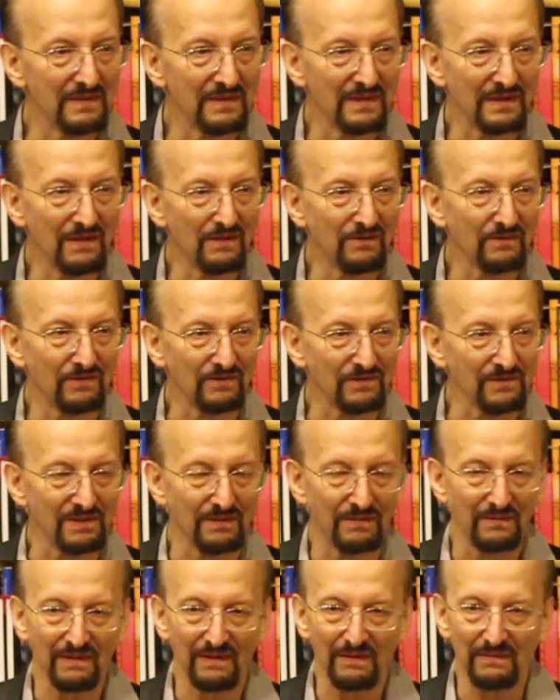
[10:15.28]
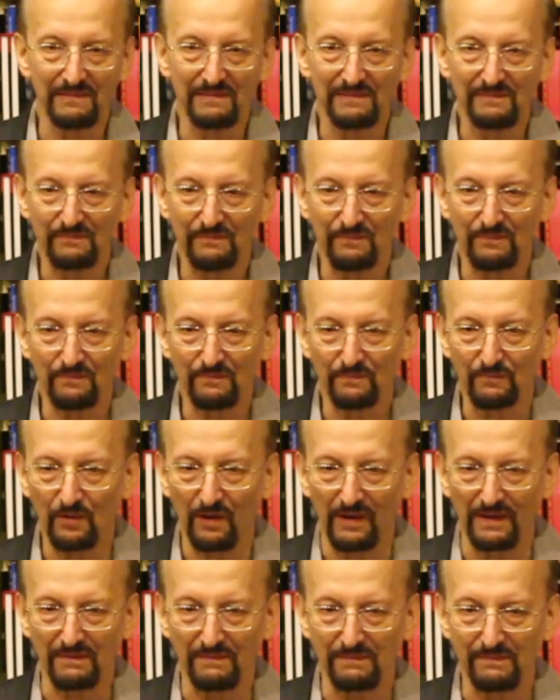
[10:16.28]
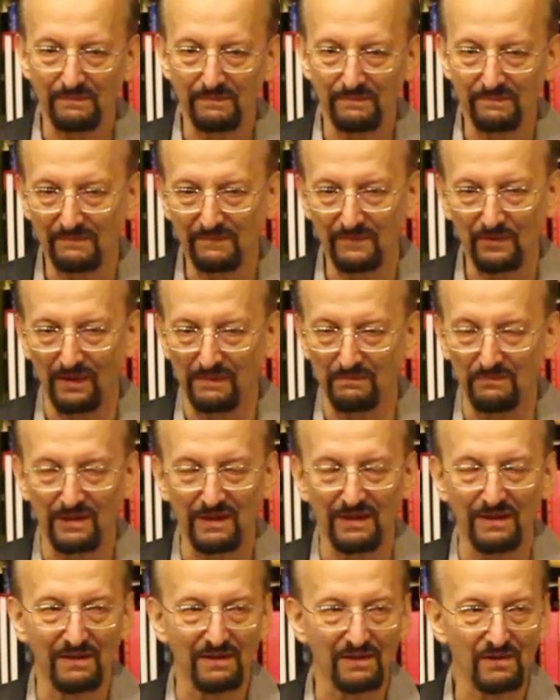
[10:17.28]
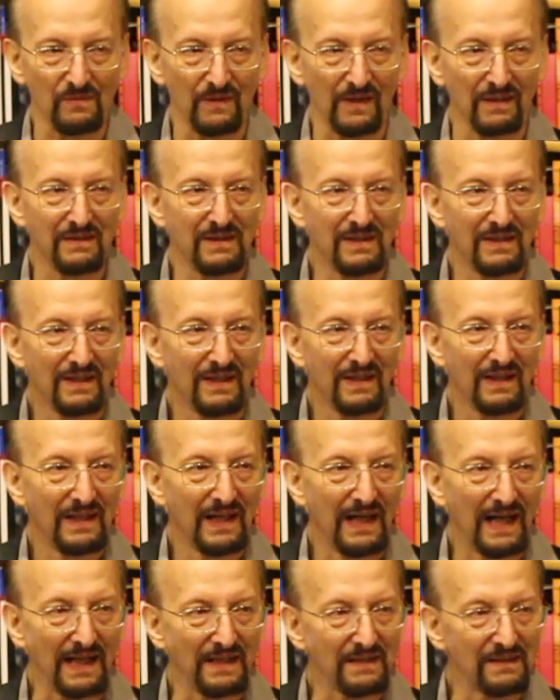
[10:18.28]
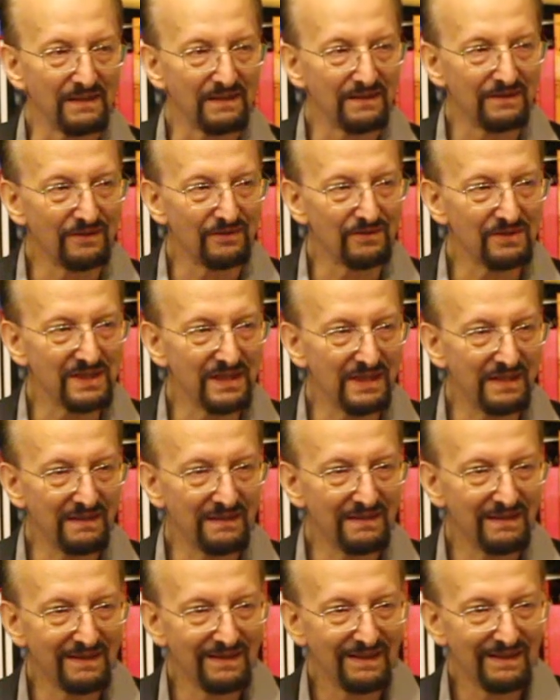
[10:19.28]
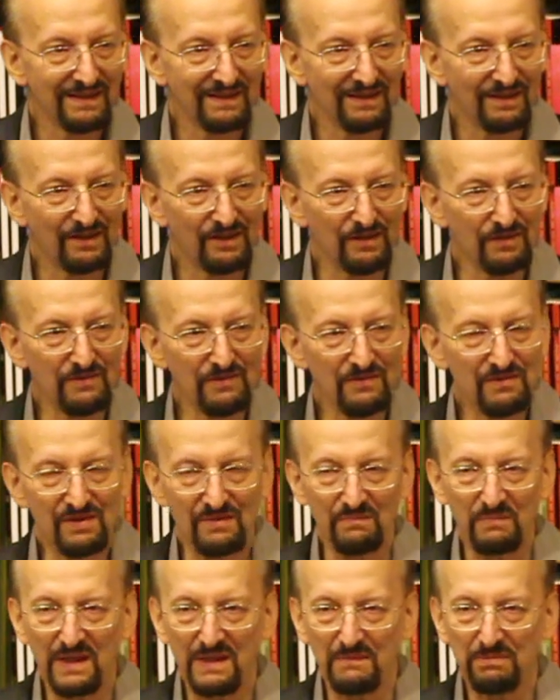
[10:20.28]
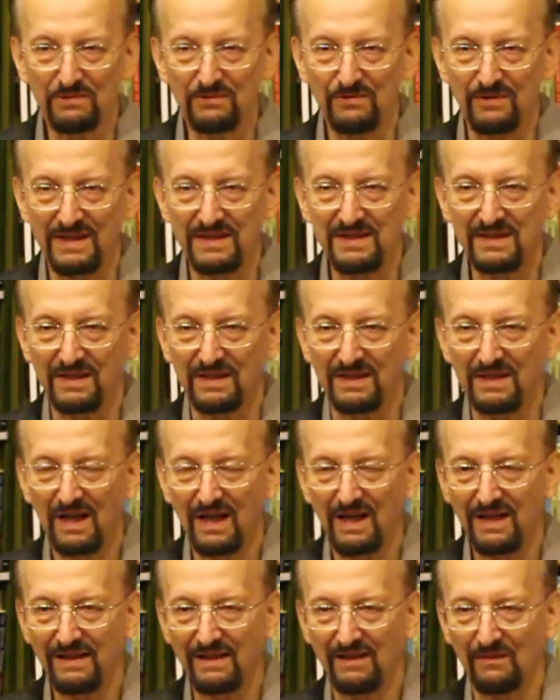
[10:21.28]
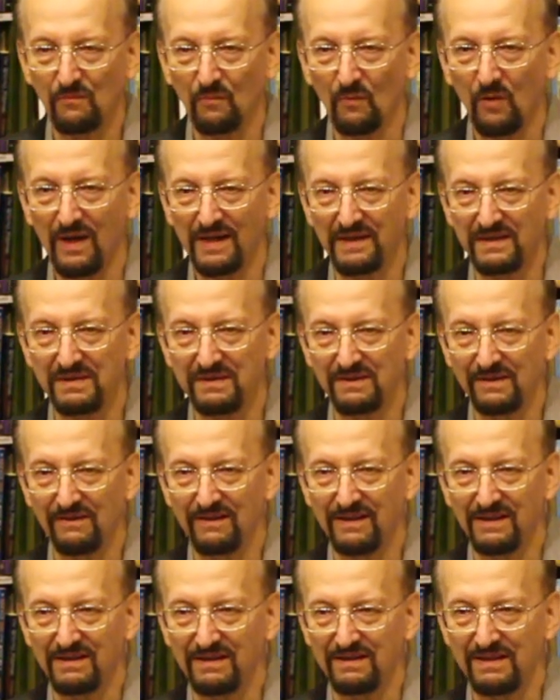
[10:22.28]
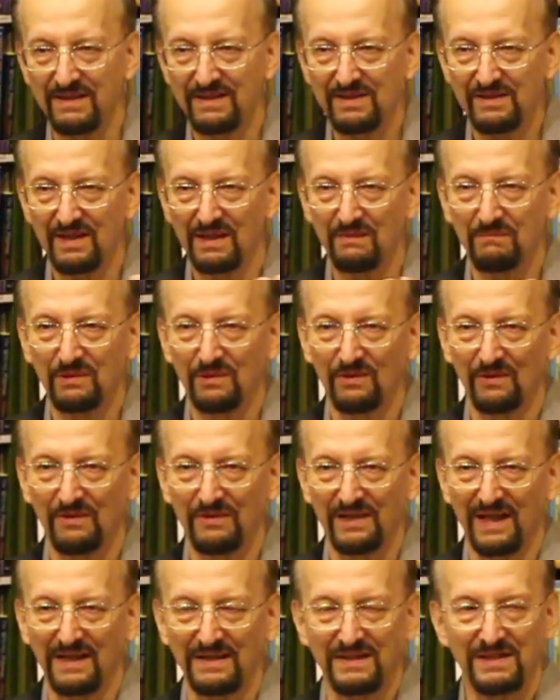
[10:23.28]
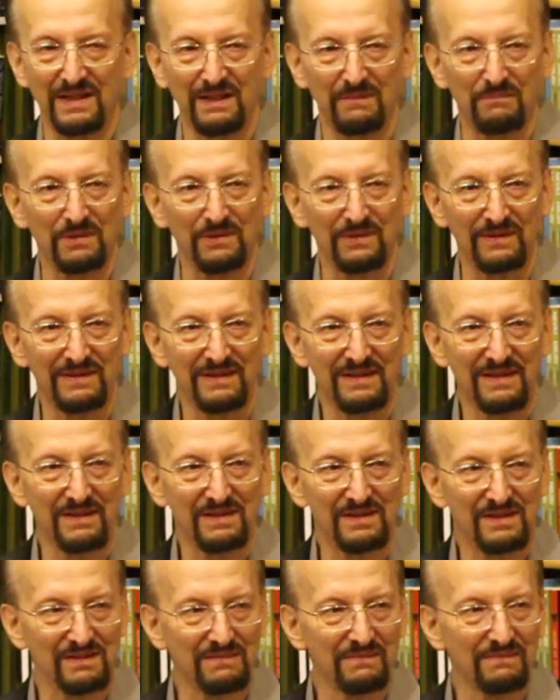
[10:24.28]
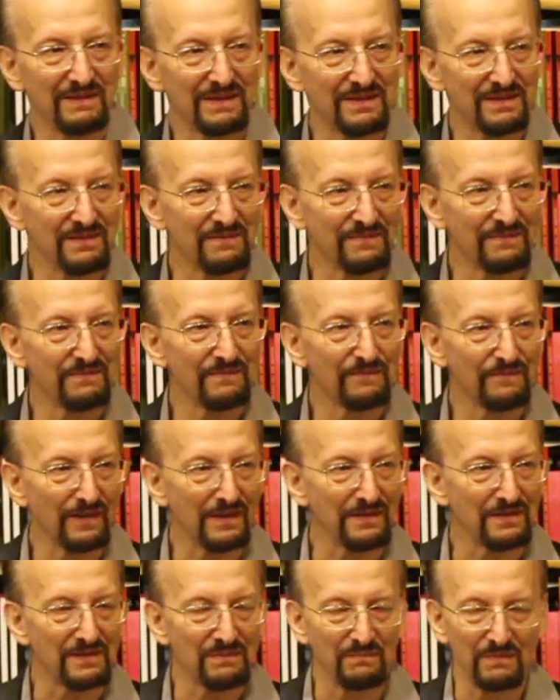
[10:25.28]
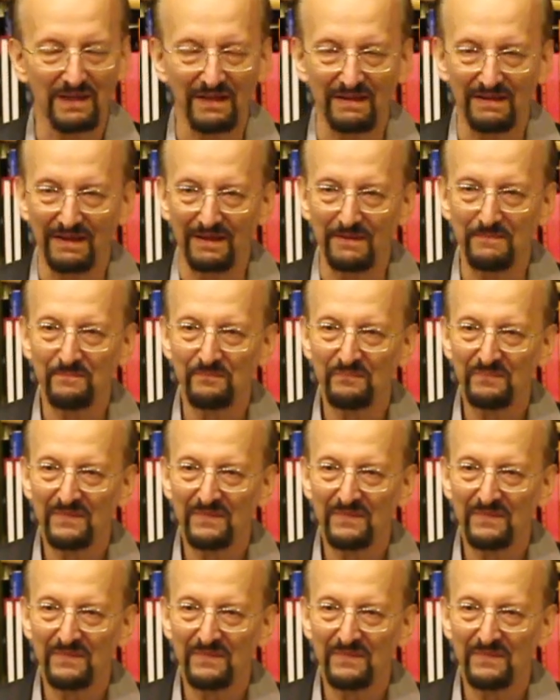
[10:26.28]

The locals are quite brilliant as well. And you see queues of people dressed entirely in white going to this temple or that temple. And it's fun to be there.